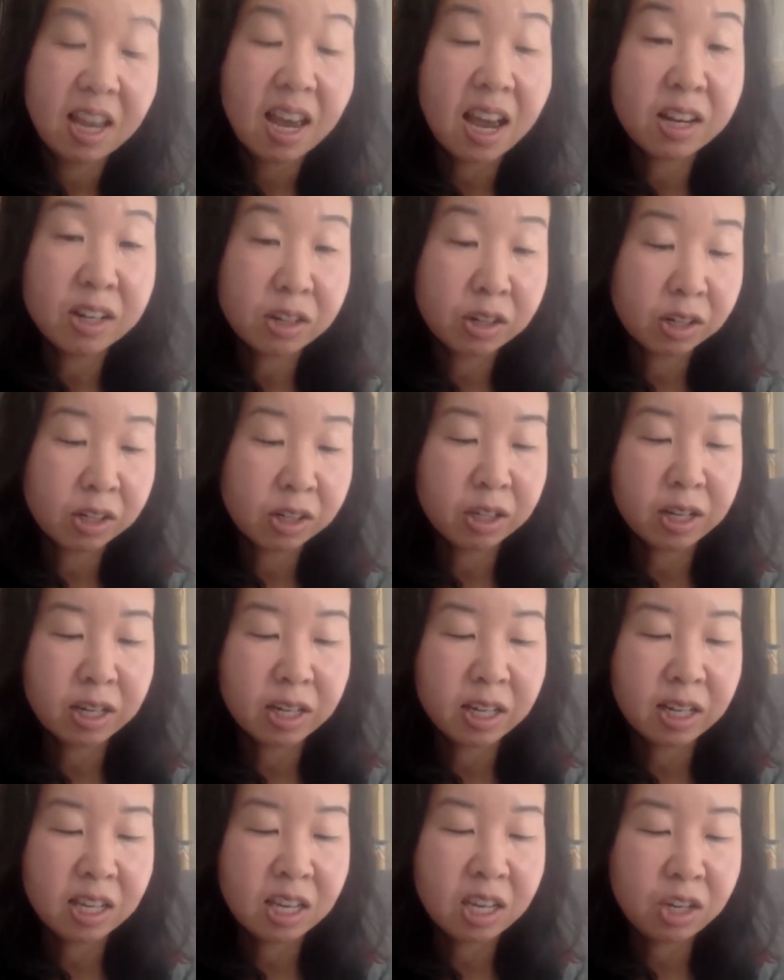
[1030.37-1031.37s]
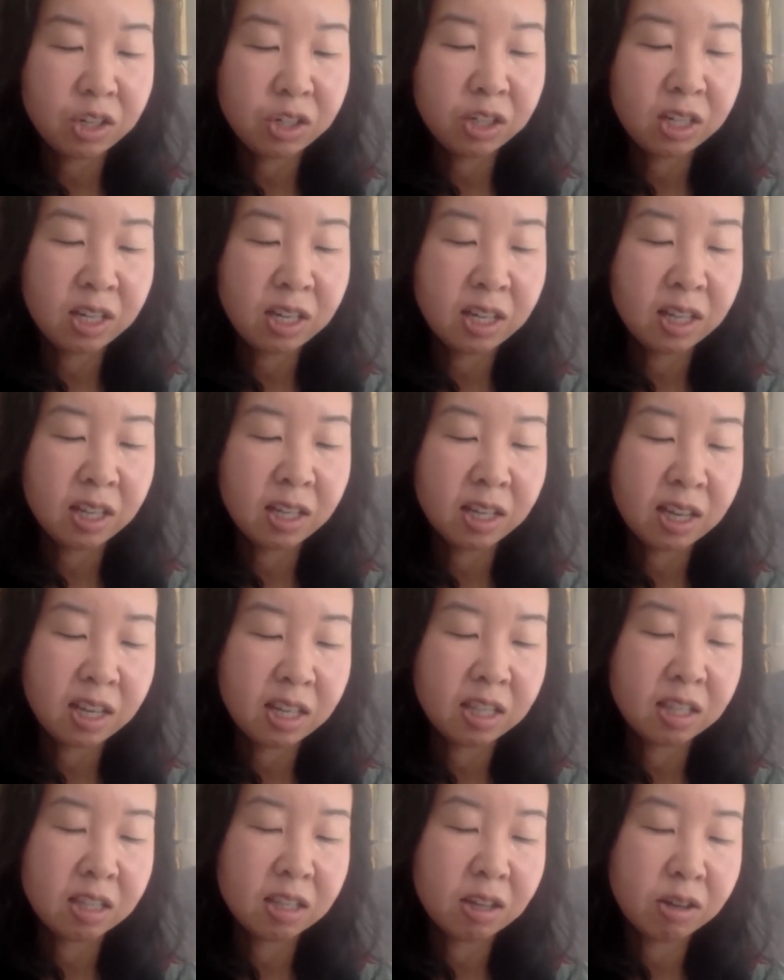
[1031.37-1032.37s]
Enter Claudia Kishi
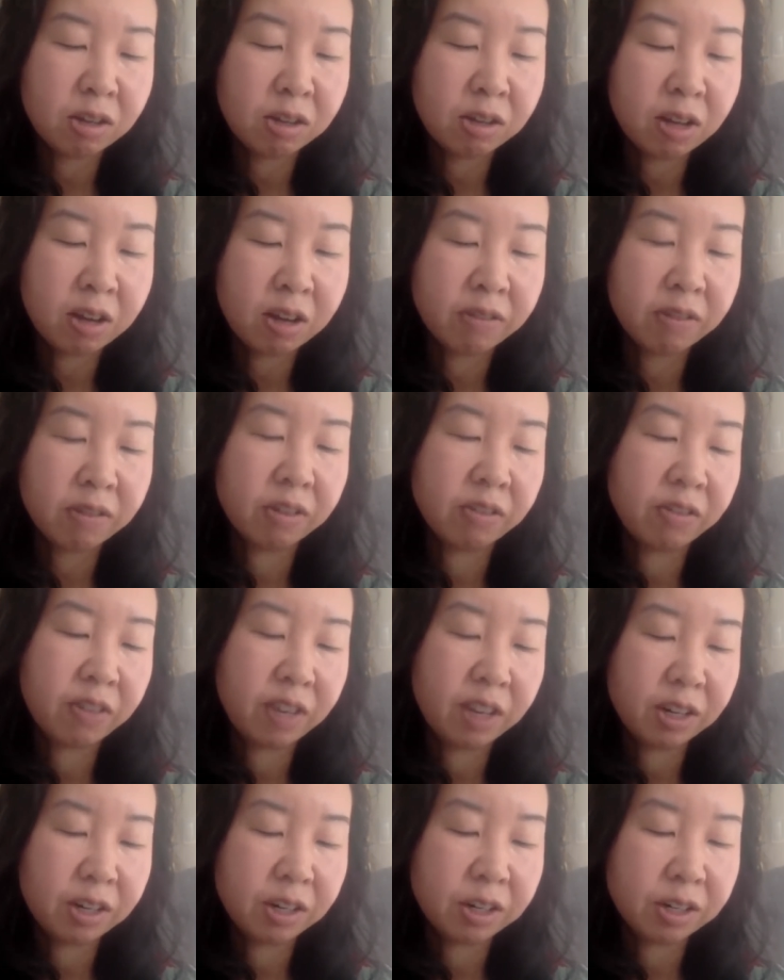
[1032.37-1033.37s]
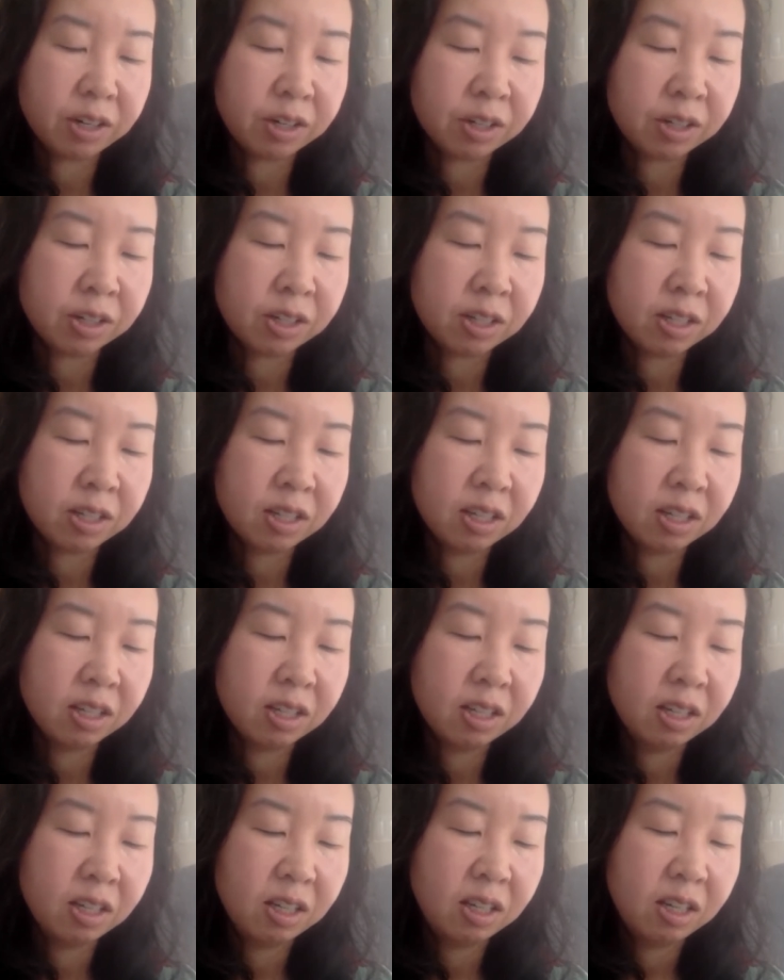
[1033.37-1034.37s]
licking salt off her fingers.
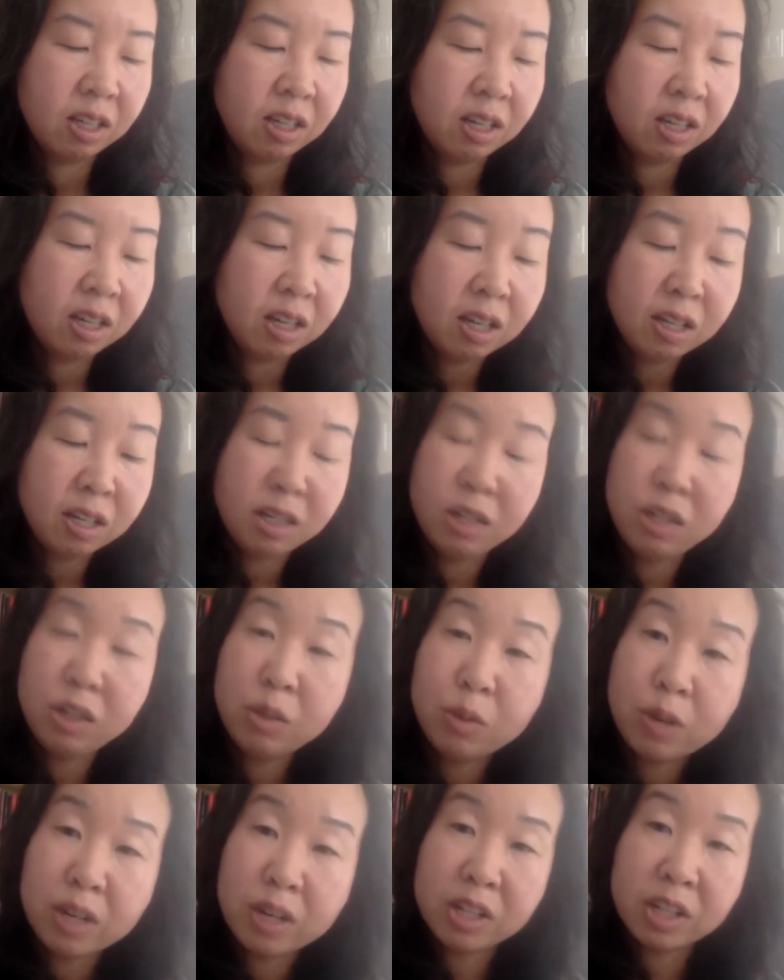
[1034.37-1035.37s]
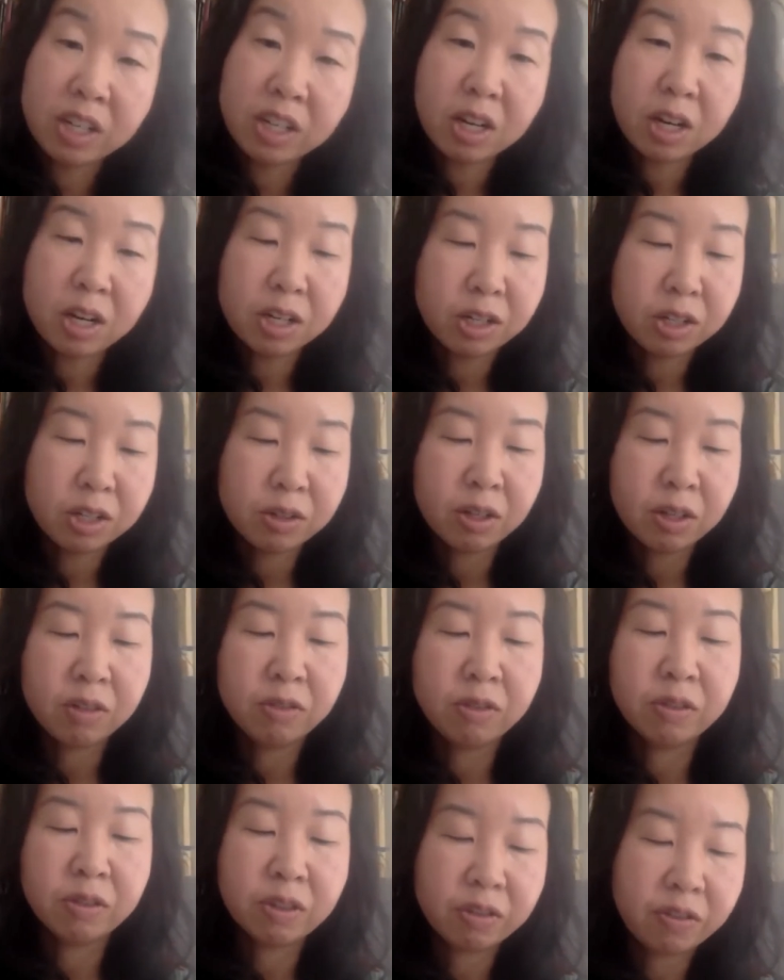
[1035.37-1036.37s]
Did you watch Keanu in
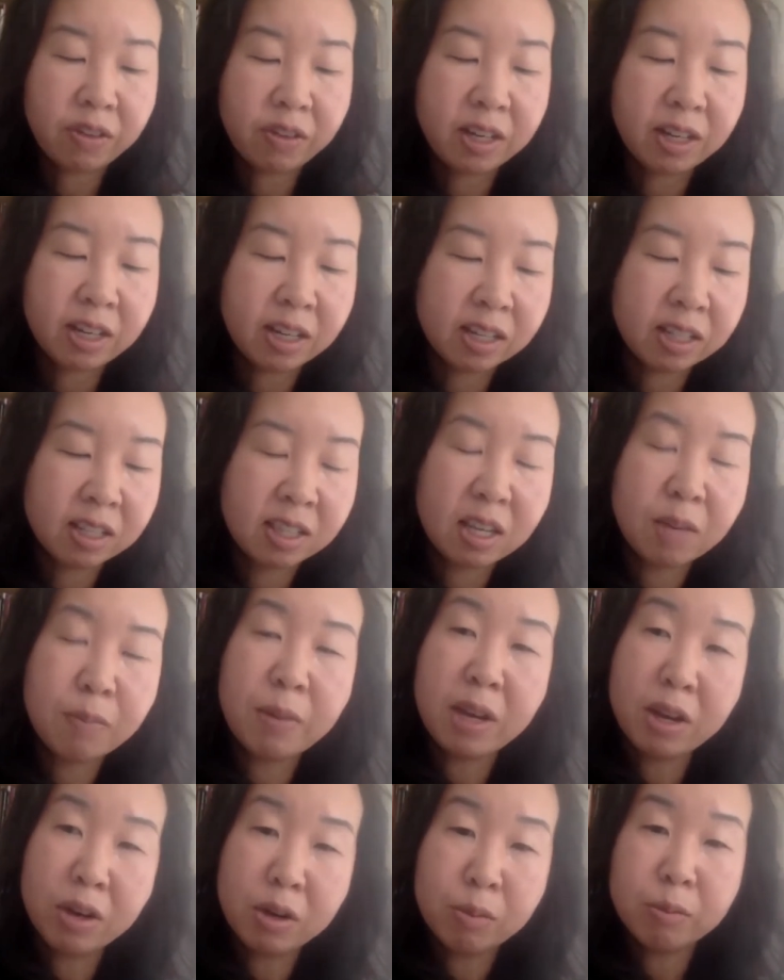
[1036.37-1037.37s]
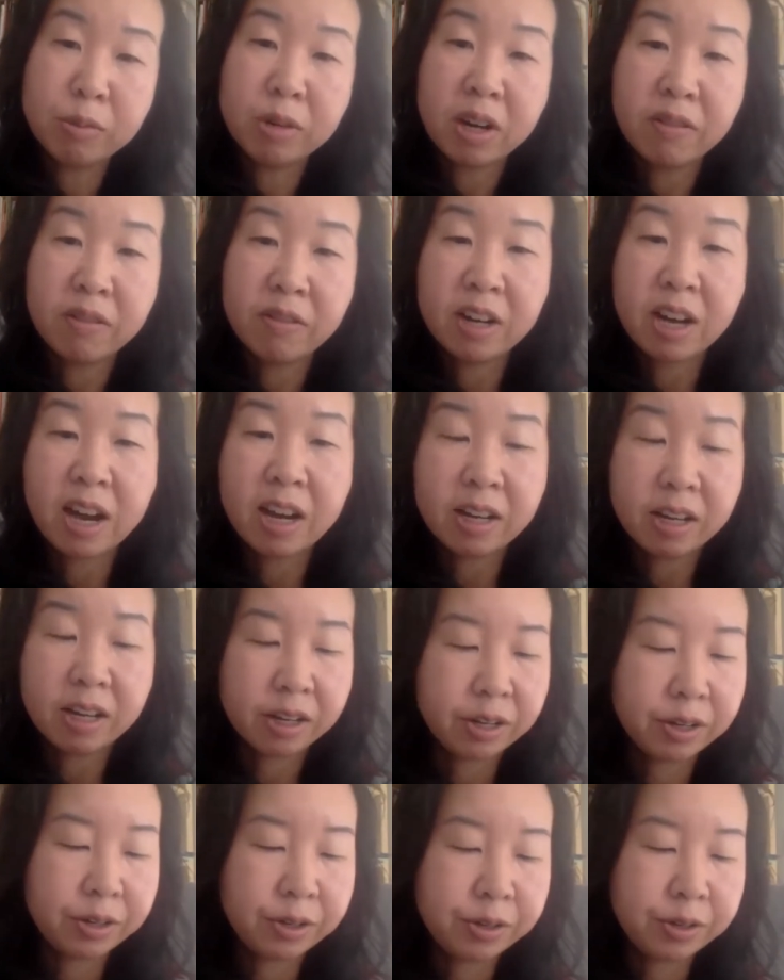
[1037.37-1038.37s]
River Phoenix in my own private
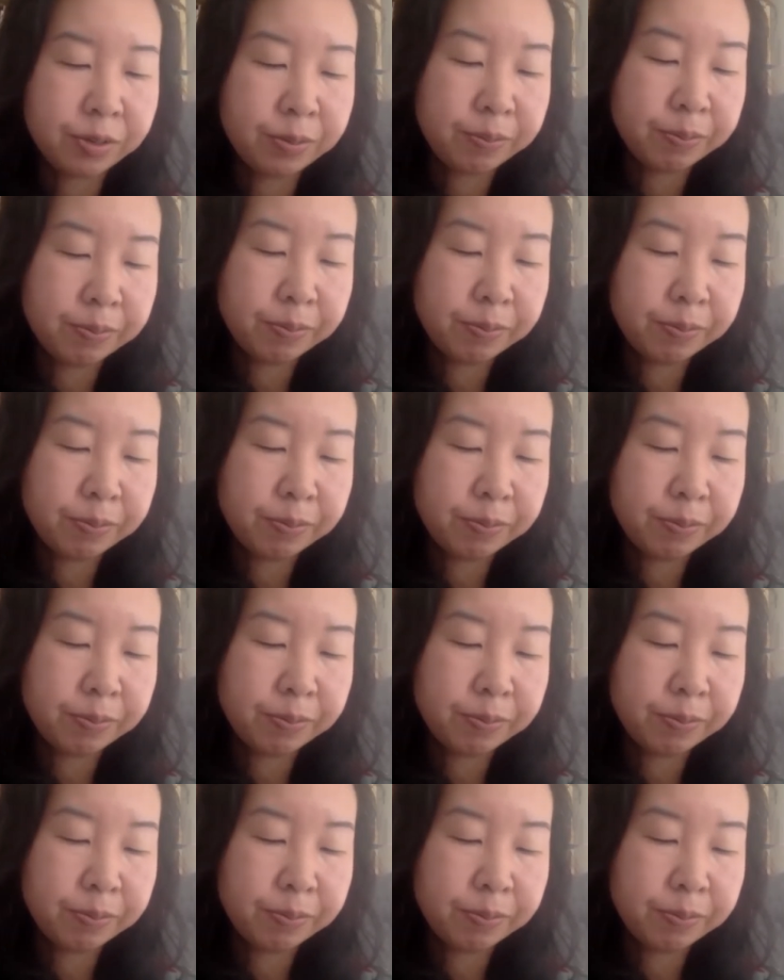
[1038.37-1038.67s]
Idaho?